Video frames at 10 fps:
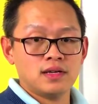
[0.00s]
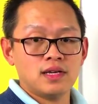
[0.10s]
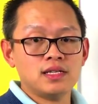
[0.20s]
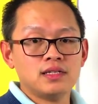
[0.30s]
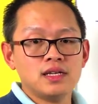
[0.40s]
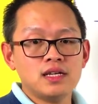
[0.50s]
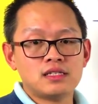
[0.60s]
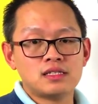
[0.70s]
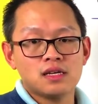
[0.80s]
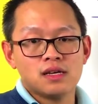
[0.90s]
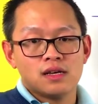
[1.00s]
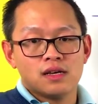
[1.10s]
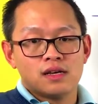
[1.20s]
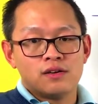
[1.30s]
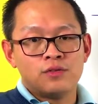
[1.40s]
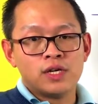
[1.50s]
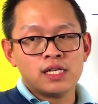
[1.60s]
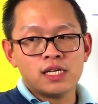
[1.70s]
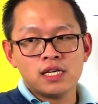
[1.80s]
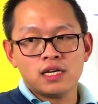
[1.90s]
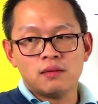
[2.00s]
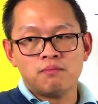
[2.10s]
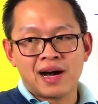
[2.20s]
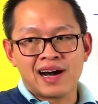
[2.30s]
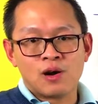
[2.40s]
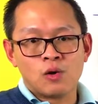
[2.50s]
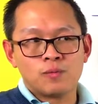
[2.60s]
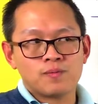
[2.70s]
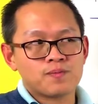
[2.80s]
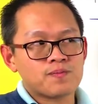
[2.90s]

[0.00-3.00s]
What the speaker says: it is really about